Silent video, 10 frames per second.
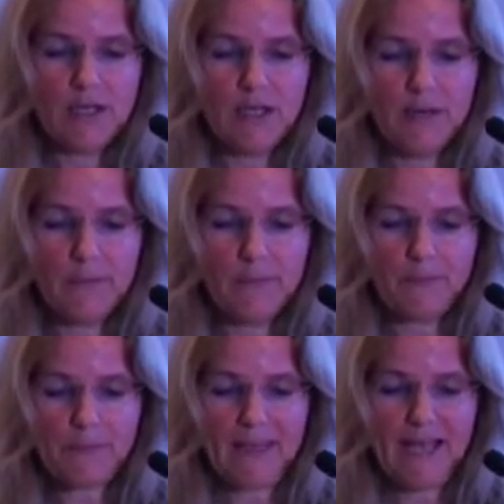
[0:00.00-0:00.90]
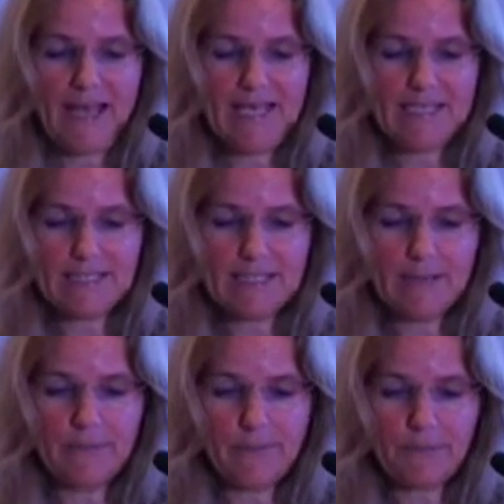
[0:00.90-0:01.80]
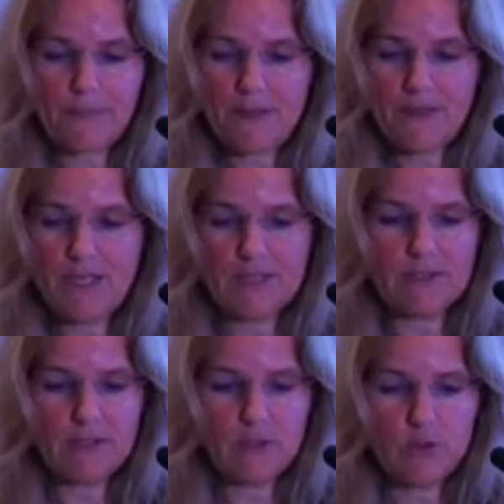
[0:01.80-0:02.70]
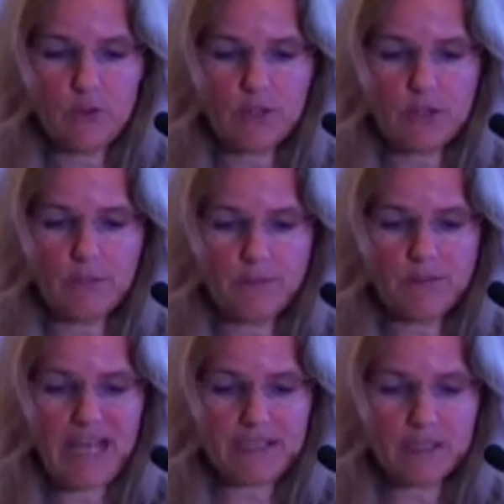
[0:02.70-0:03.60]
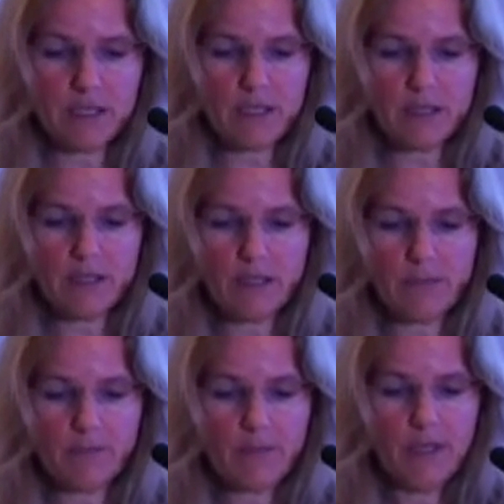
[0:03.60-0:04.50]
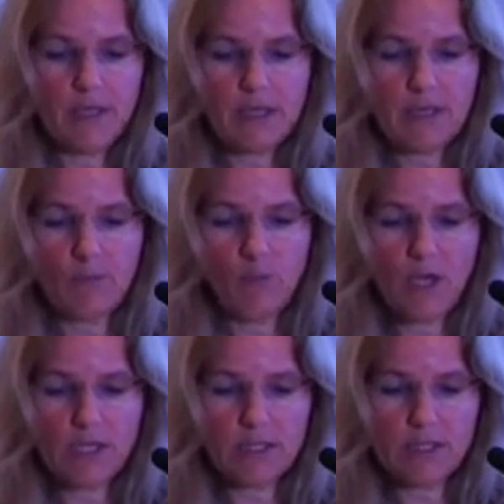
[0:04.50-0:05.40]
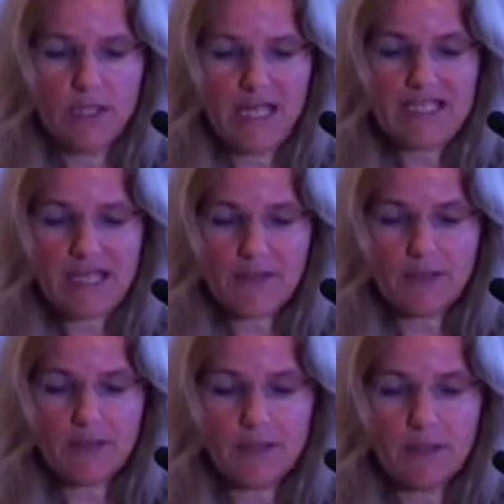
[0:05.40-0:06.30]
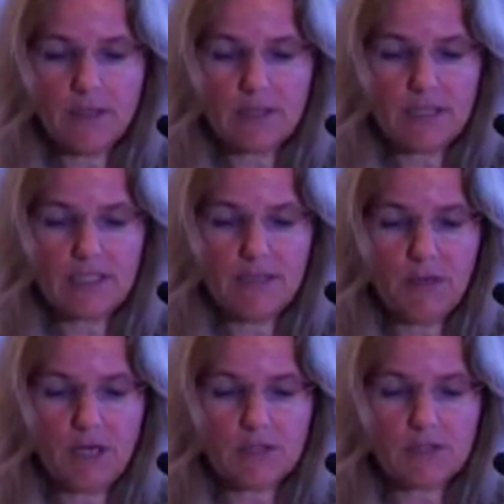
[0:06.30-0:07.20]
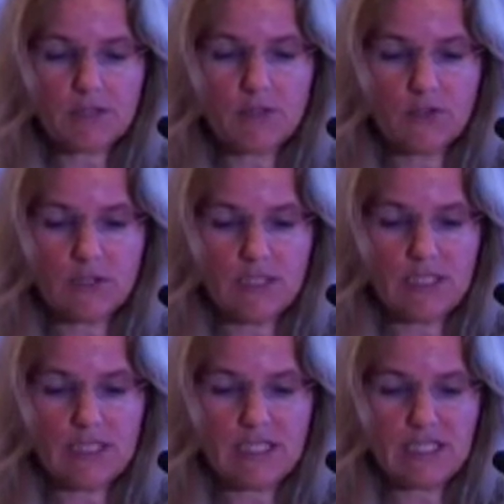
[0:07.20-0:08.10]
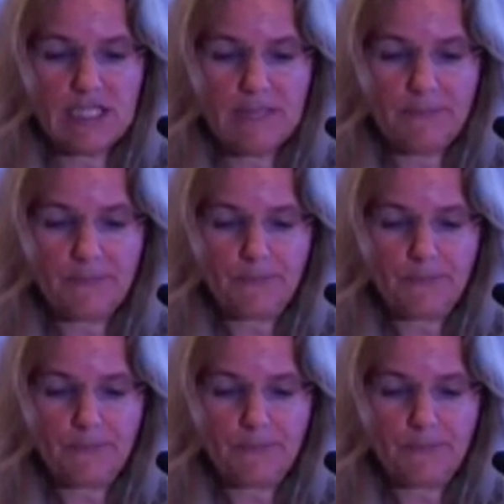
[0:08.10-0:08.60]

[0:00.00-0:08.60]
and these include NGAL, KIM1, and other kidney markers, cystatin C.